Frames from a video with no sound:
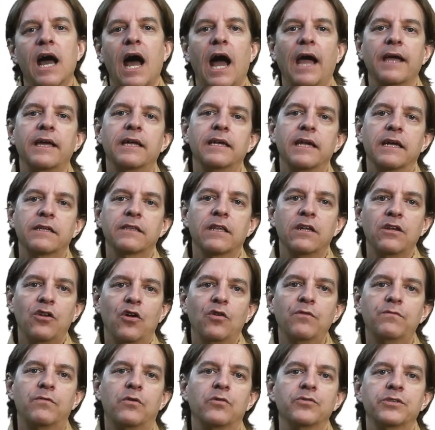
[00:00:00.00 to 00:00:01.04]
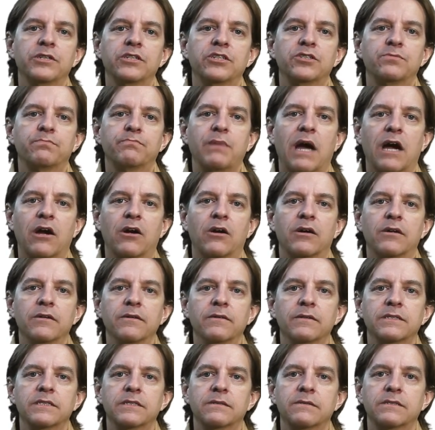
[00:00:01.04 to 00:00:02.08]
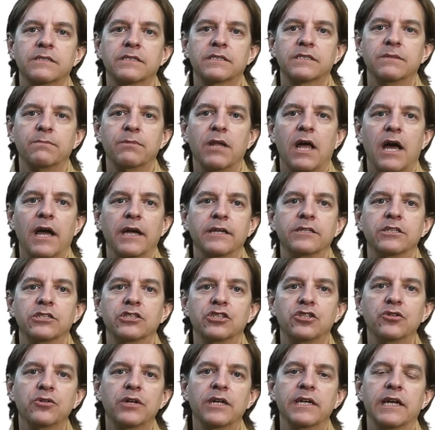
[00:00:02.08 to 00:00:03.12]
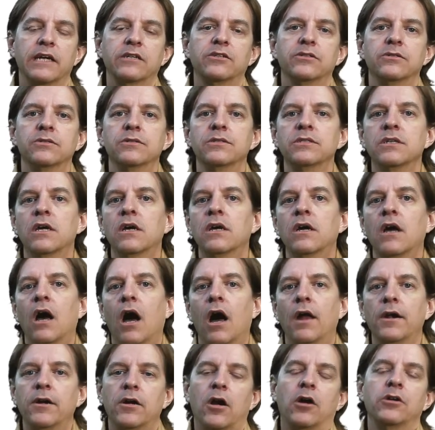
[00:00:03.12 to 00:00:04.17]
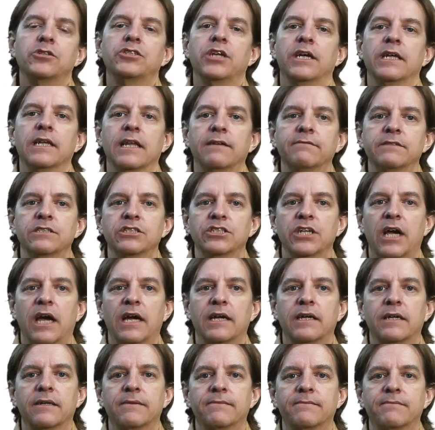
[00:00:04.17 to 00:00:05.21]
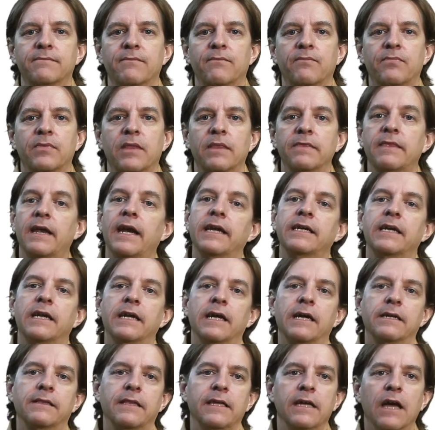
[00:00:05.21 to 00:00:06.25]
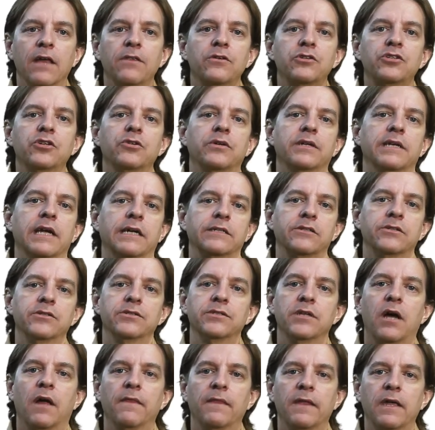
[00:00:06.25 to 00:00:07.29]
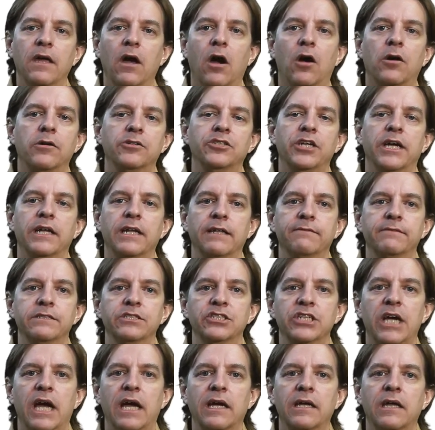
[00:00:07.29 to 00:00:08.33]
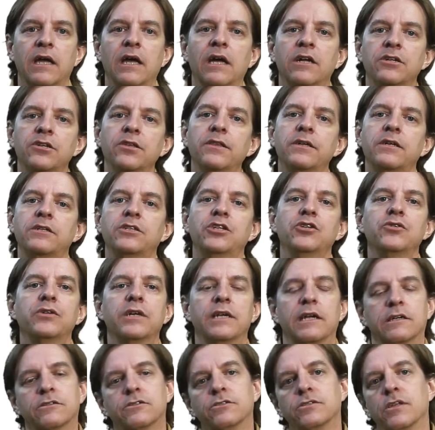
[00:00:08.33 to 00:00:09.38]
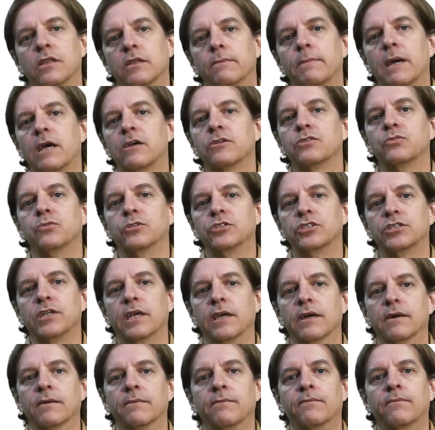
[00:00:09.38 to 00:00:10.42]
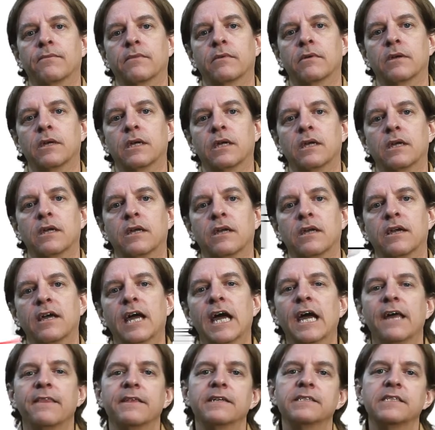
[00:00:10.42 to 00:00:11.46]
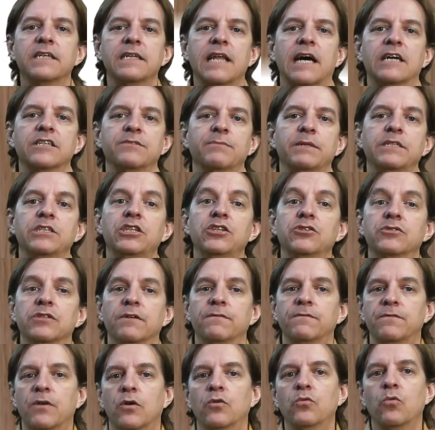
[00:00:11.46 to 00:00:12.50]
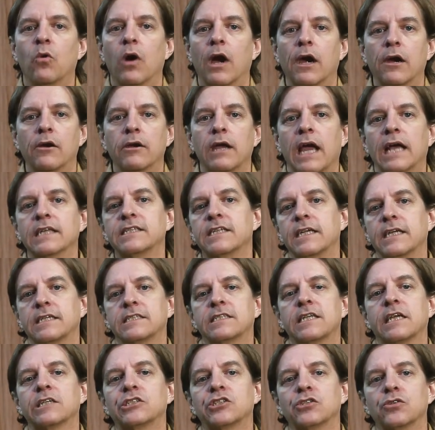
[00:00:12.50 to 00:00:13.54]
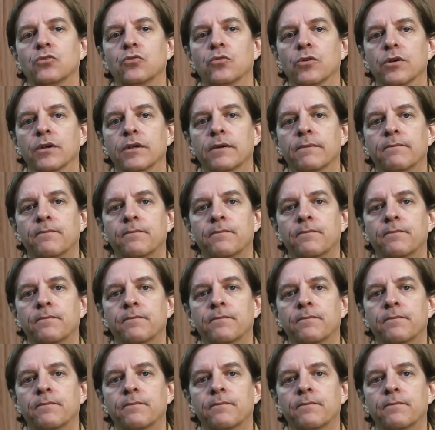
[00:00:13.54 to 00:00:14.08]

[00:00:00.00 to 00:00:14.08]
I connect the low voltage power supply to two connectors on an RJ11 jack. Then I connect the other two connectors on the RJ11 jack to the two connectors on the PowerSwitch tail. This allows me to use a phone wire as an extension cord.